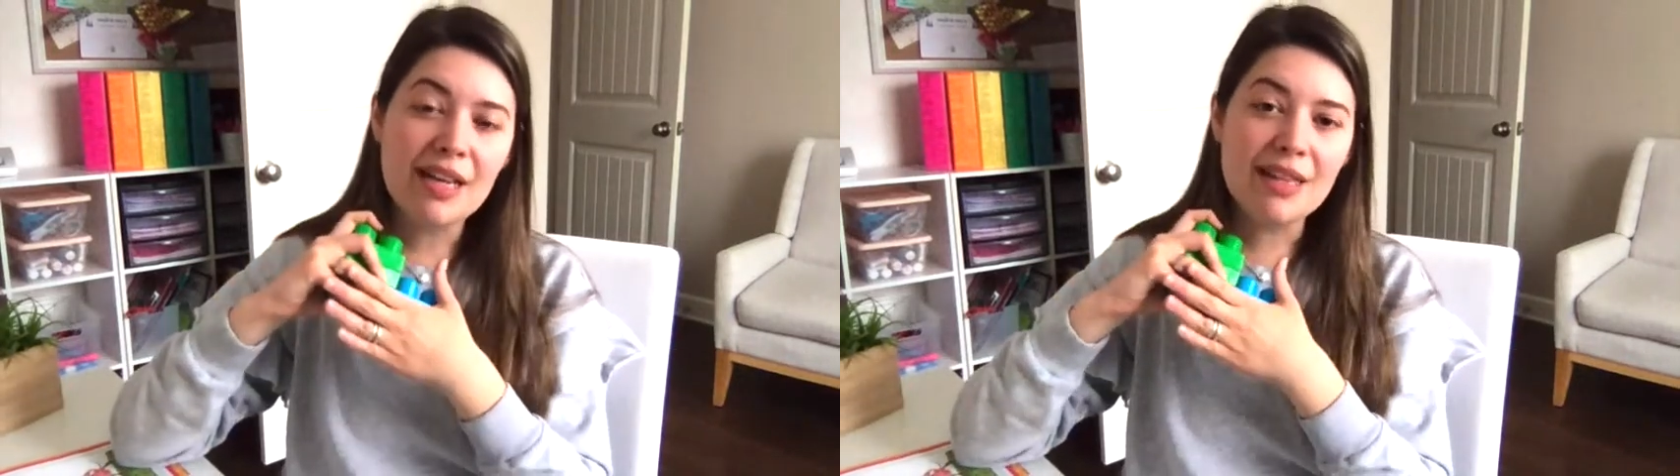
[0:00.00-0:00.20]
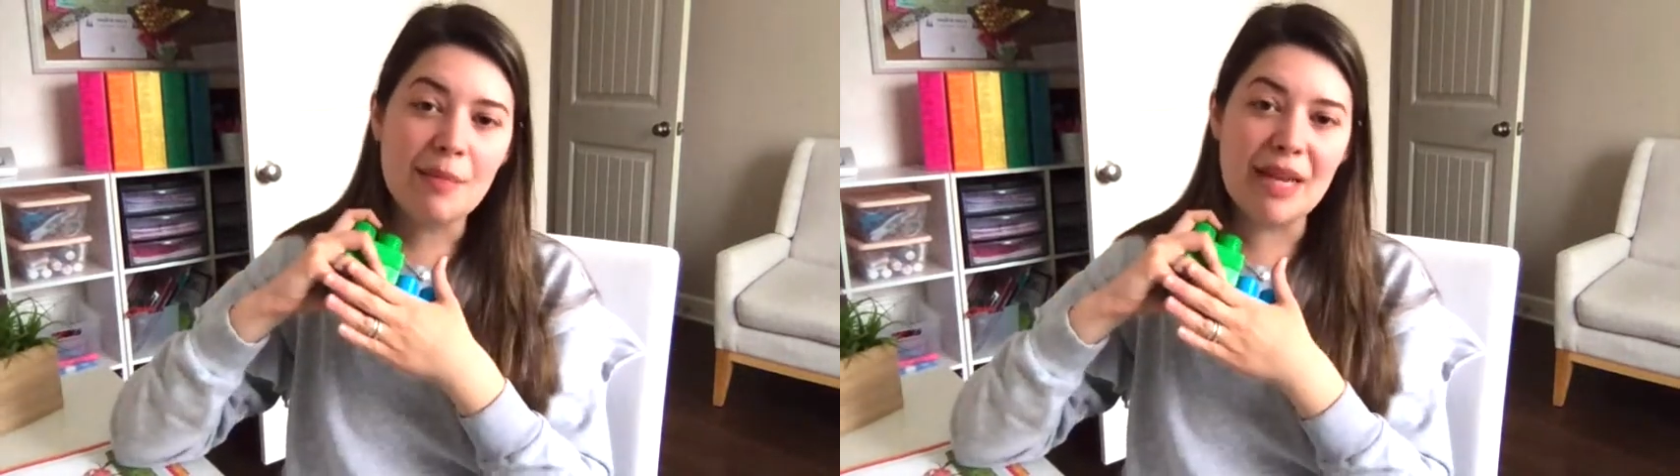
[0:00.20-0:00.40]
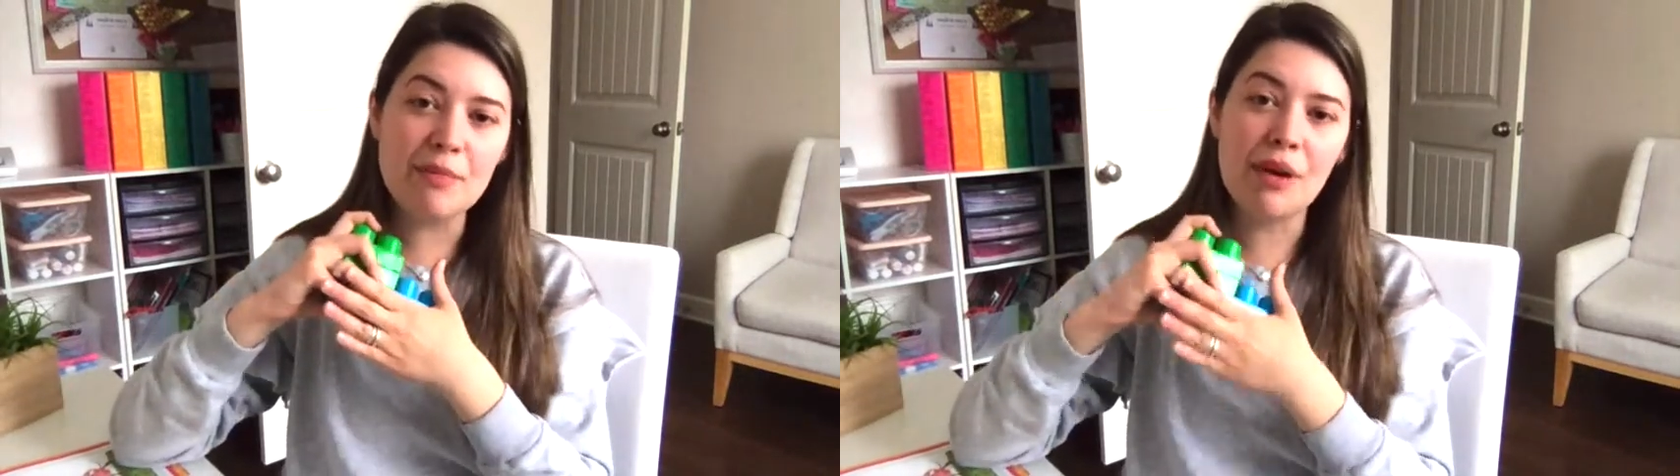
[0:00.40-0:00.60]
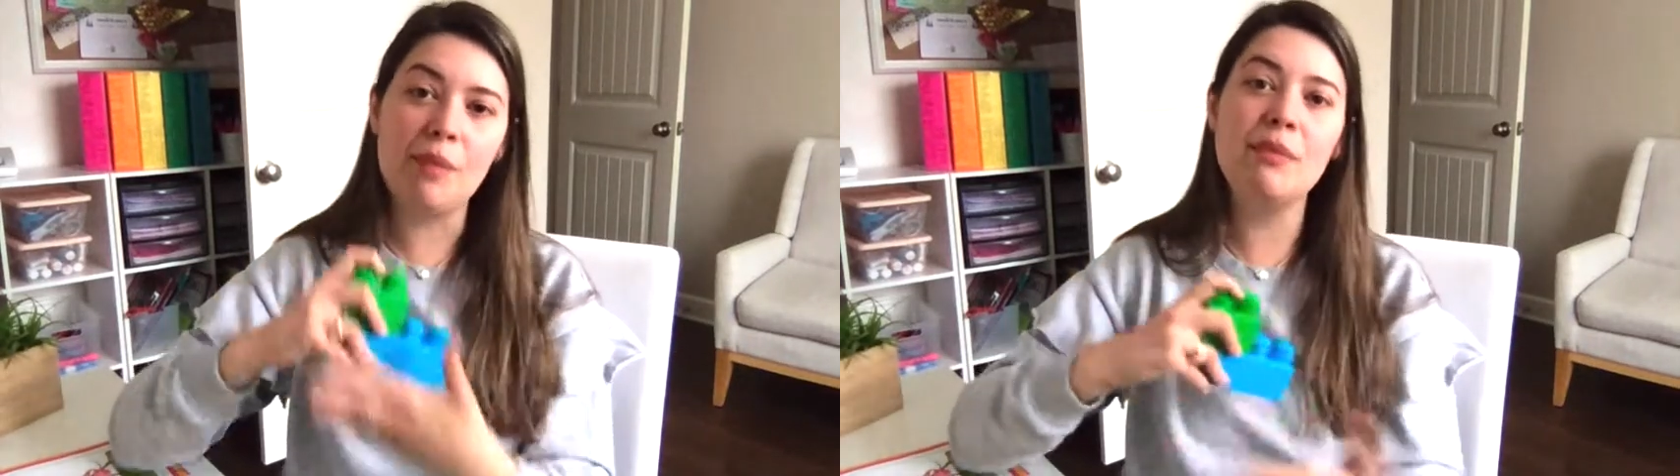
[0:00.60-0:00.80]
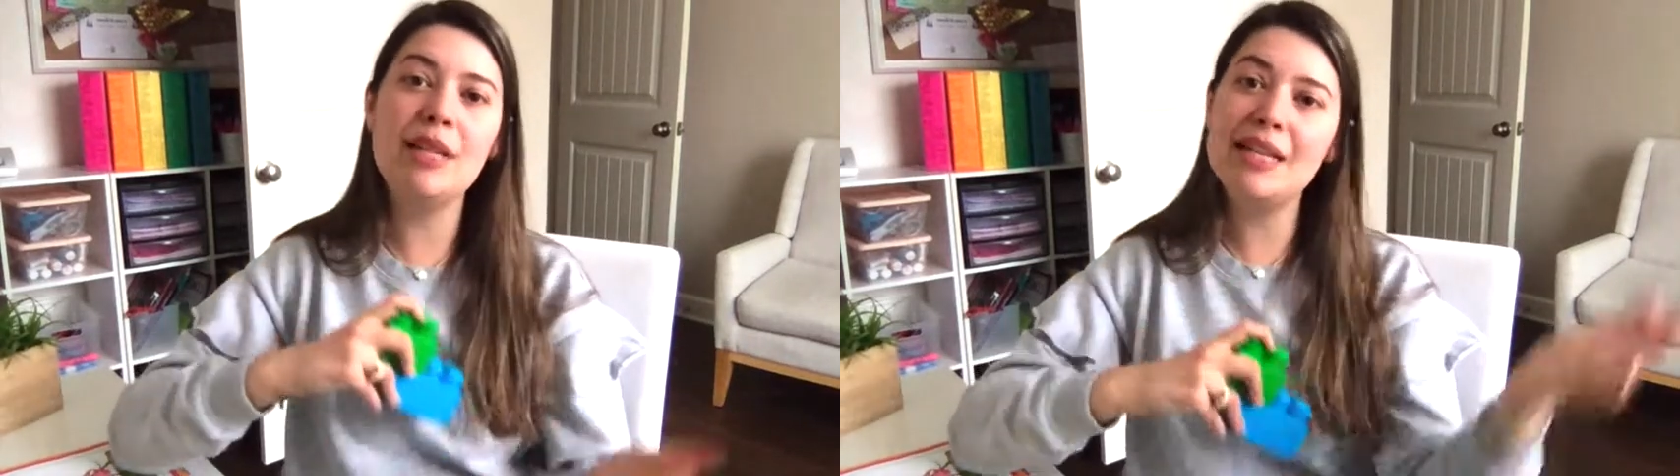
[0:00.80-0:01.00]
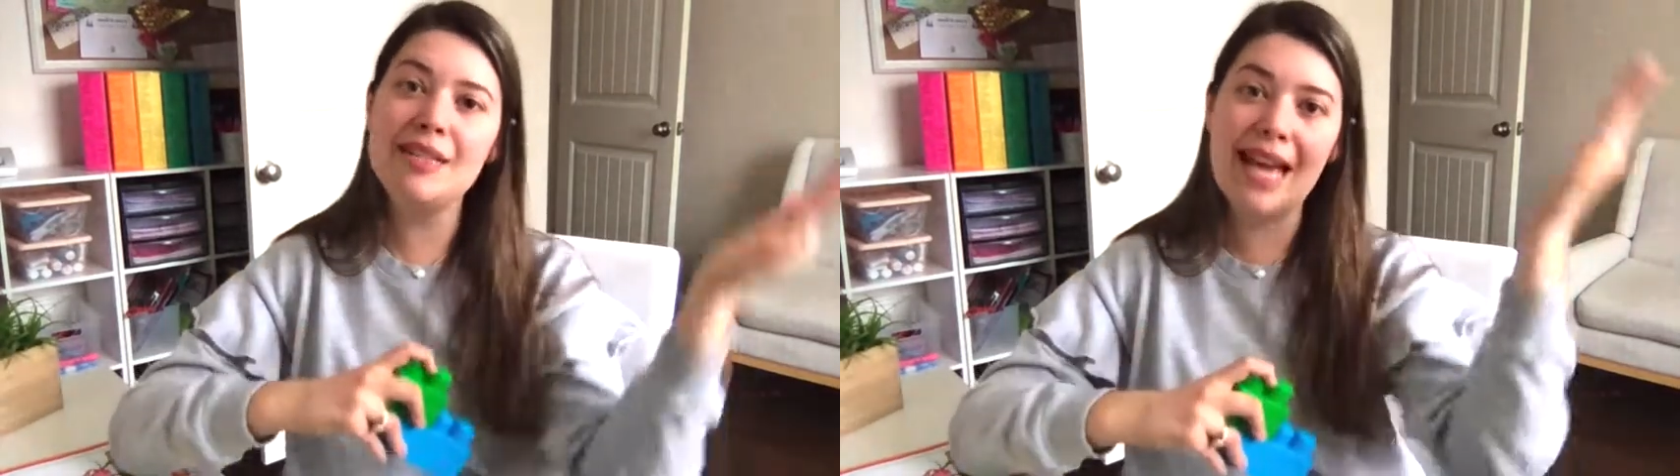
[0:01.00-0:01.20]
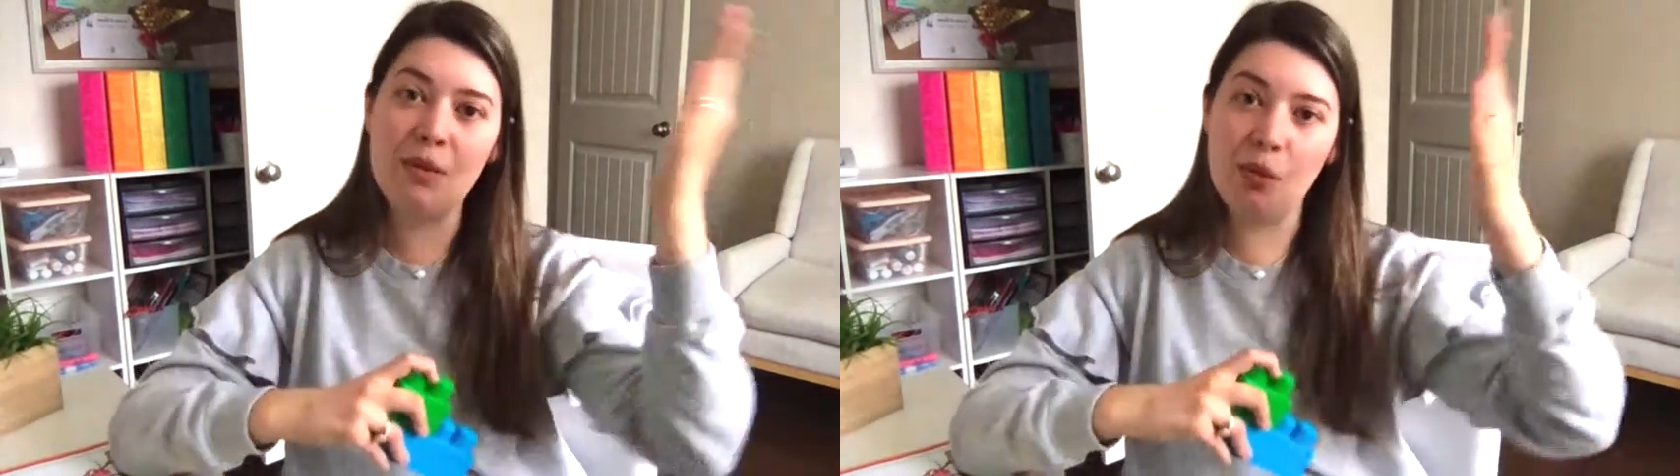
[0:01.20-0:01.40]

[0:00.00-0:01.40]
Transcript: the main problem is and